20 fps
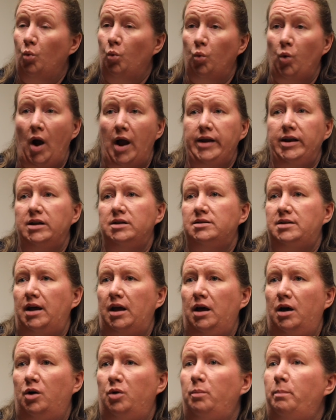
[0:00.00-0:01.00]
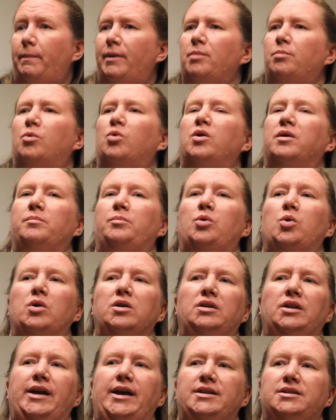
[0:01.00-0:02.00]
write it down, but more
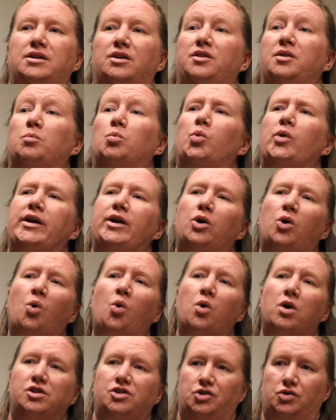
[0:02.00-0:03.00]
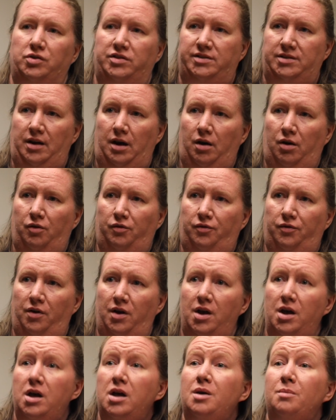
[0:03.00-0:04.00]
importantly, I tell them record yourself,
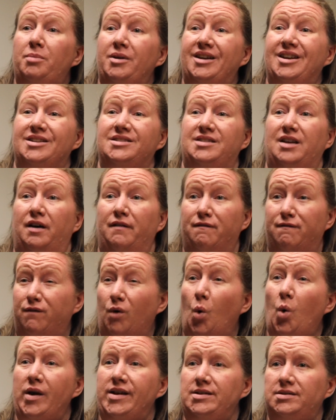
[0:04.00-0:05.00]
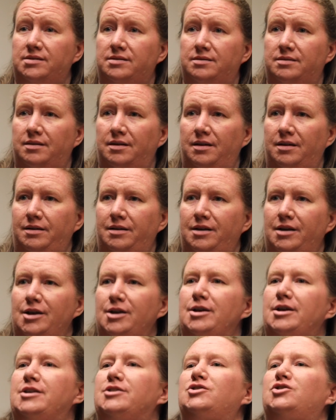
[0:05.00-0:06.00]
because a voice
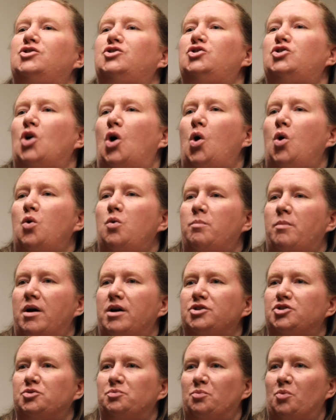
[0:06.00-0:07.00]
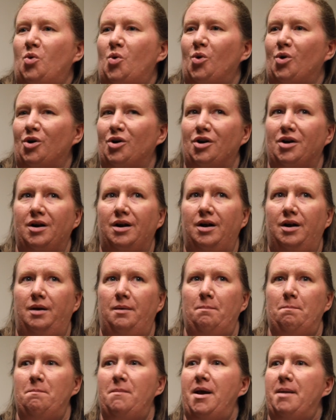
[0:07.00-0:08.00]
is so much more
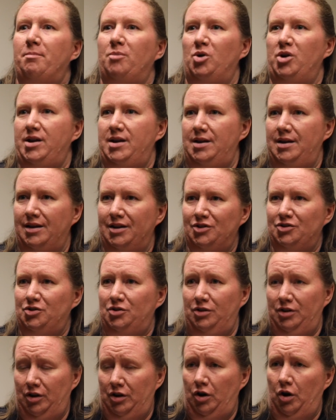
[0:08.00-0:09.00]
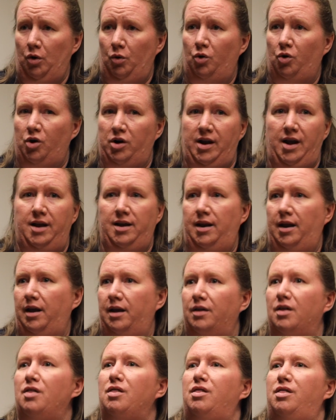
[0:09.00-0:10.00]
memory and
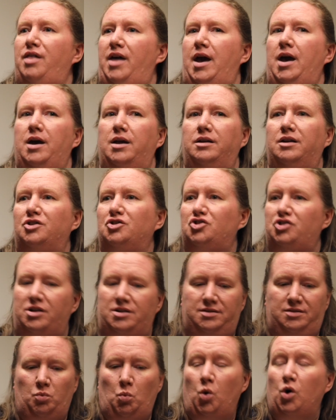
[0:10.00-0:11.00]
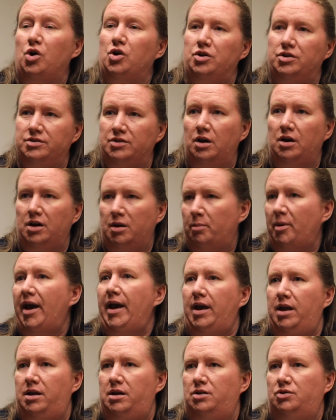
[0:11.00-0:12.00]
creating than just words on a
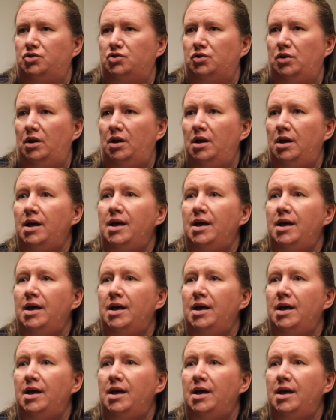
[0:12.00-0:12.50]
page.